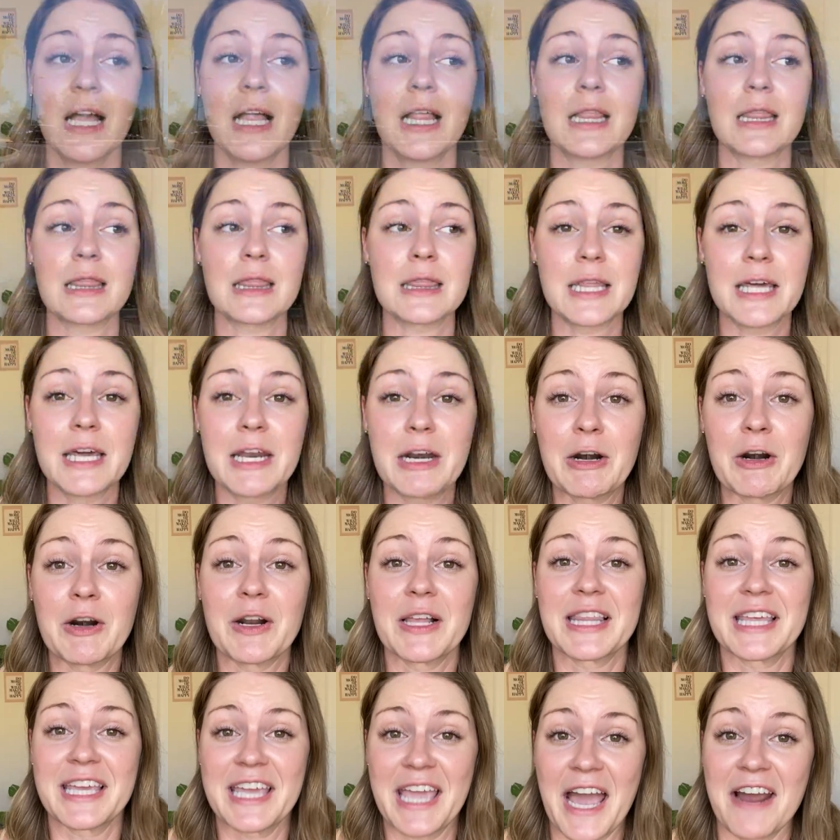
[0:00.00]

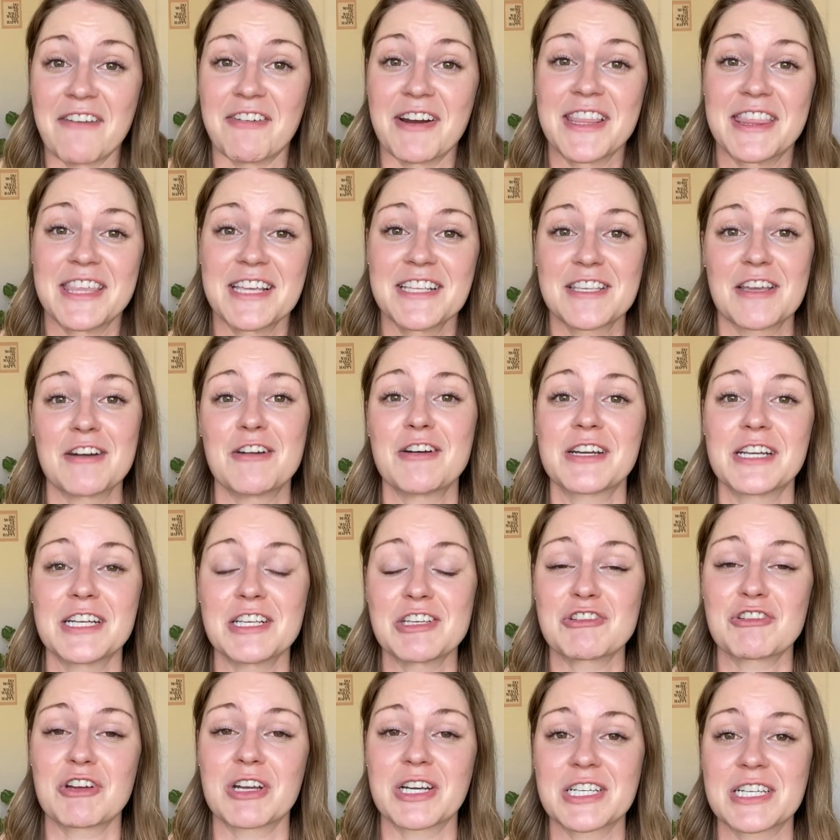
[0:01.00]
literally everything's under
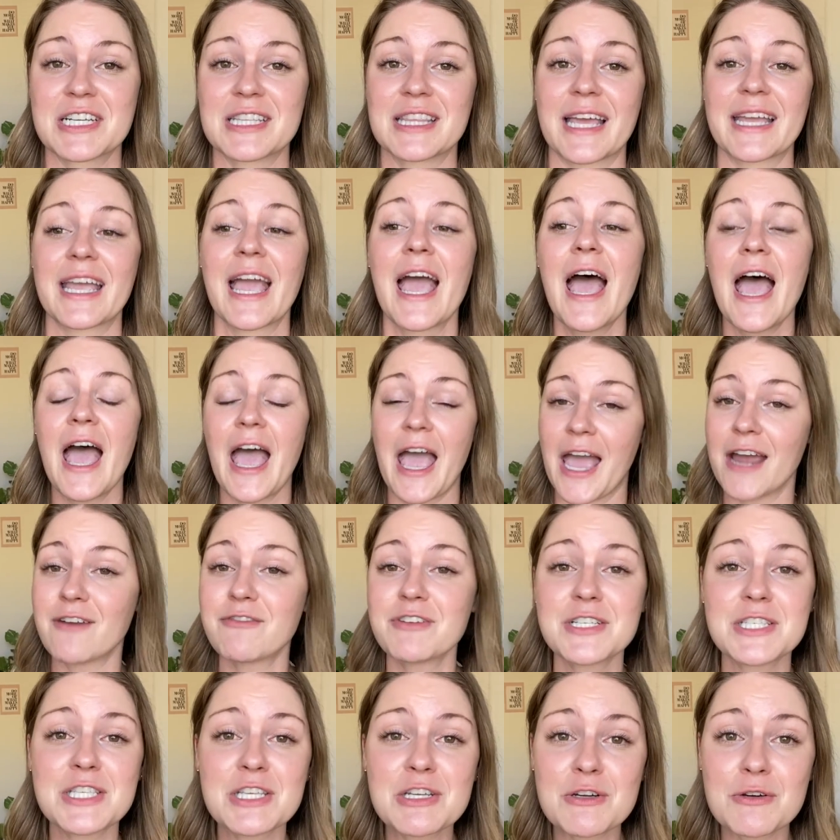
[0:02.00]
construction. Like
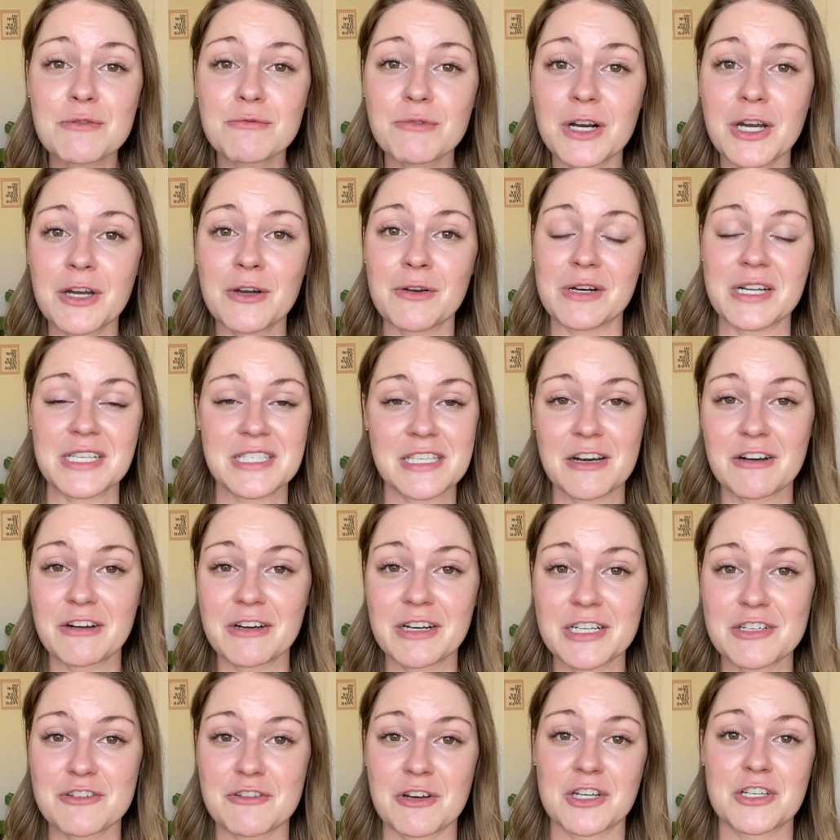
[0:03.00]
every single road is under
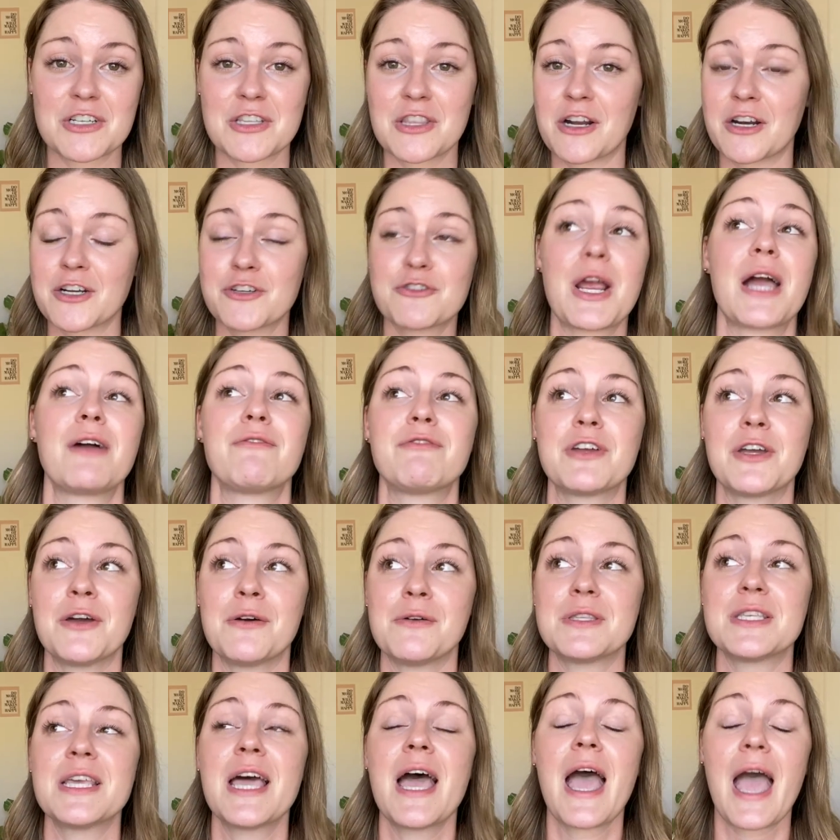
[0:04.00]
construction. There are traffic
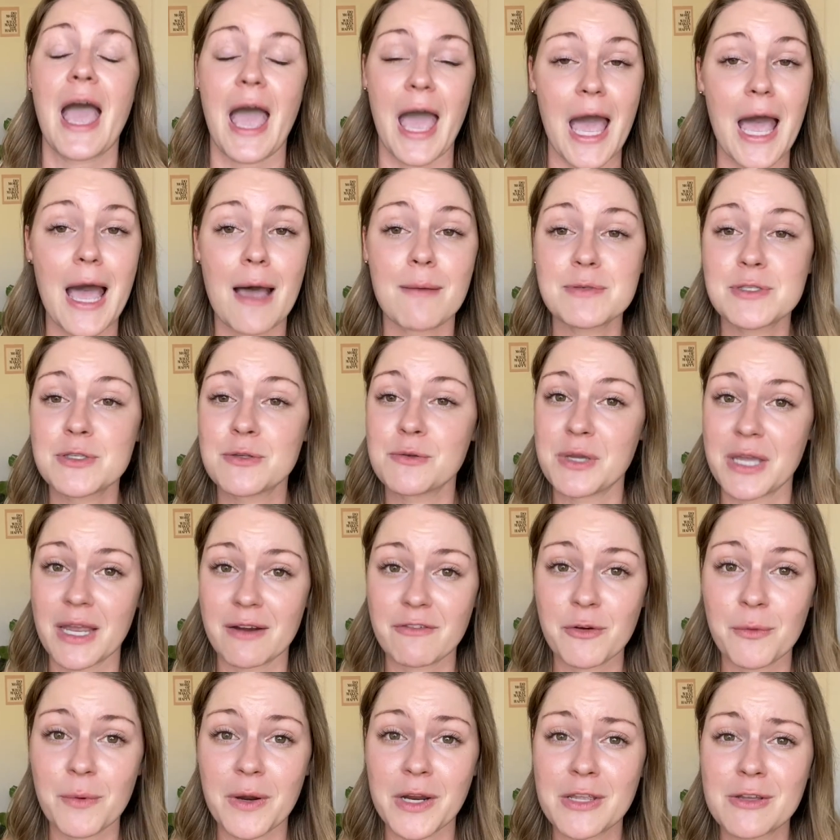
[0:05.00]
cones absolutely
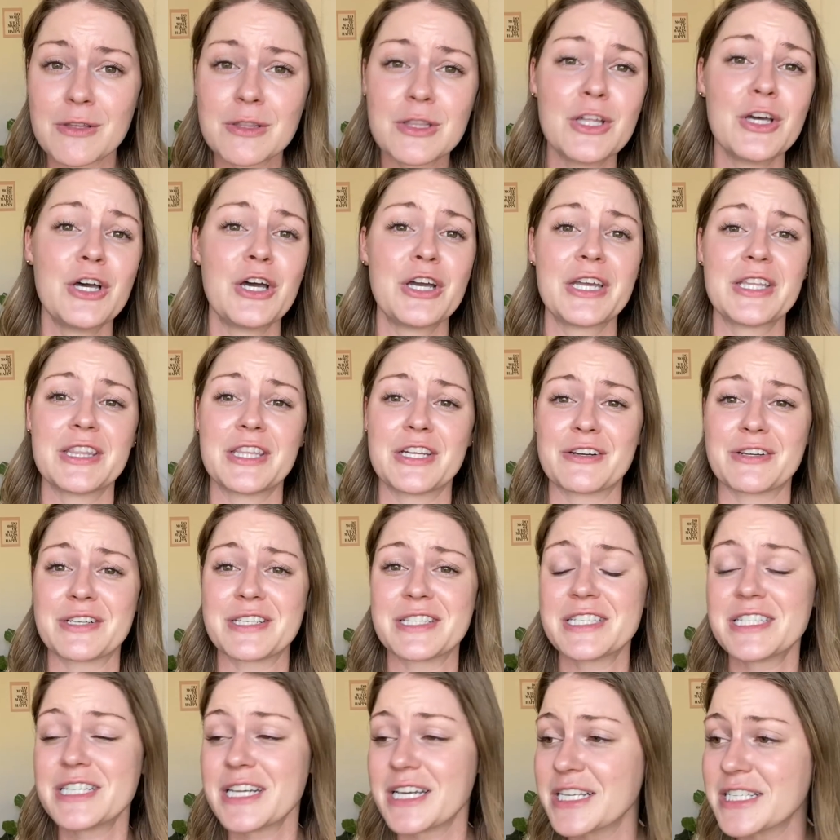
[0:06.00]
everywhere you look. There
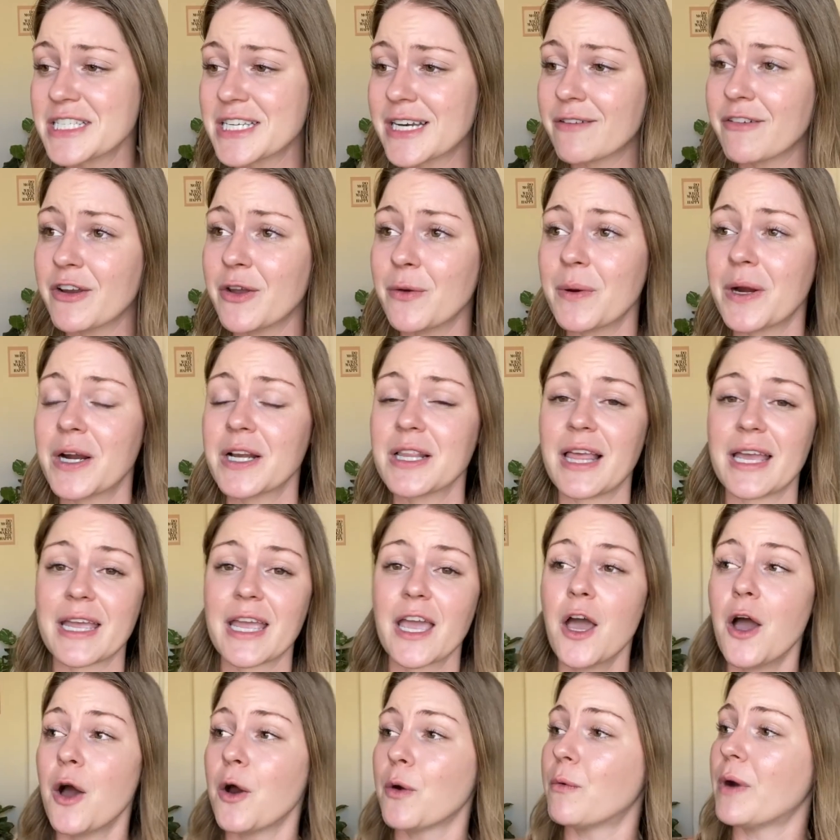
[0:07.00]
is dust everywhere. Like
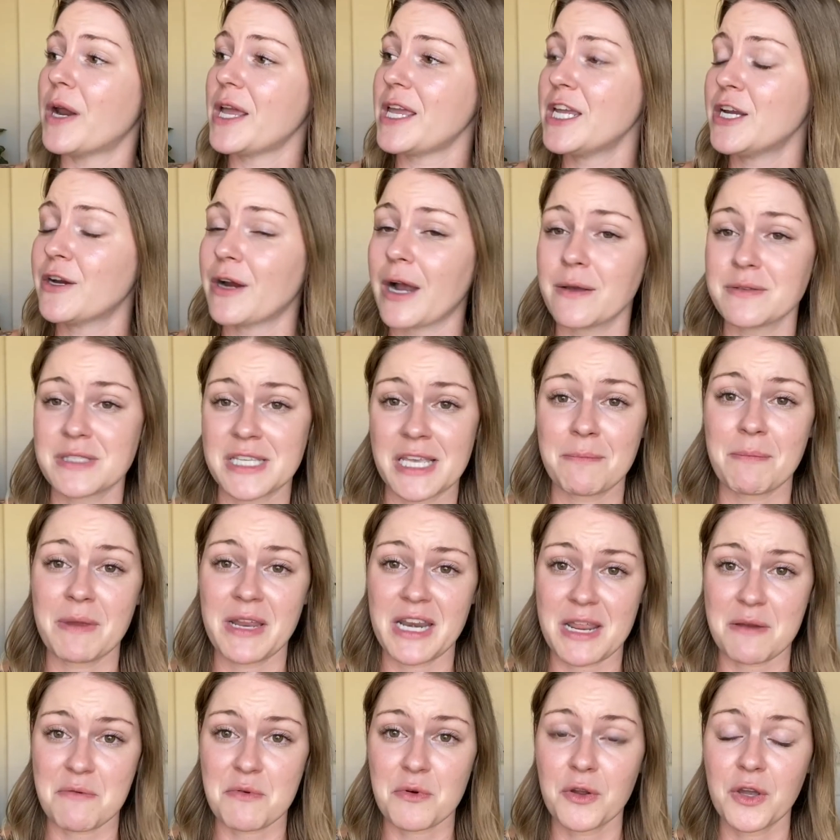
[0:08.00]
right here outside my
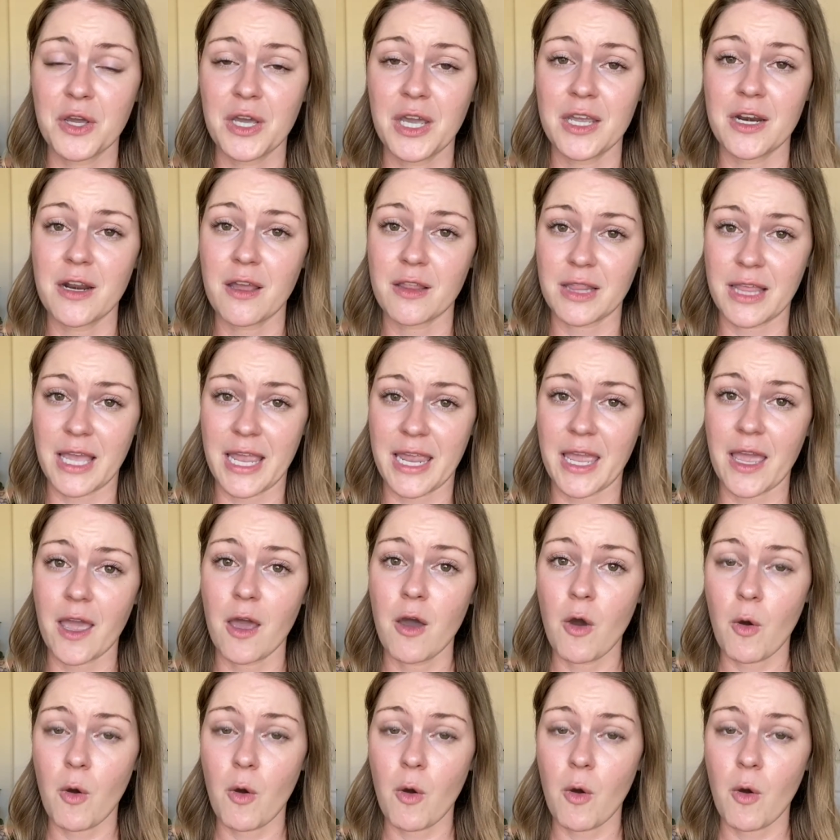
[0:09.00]
neighborhood, like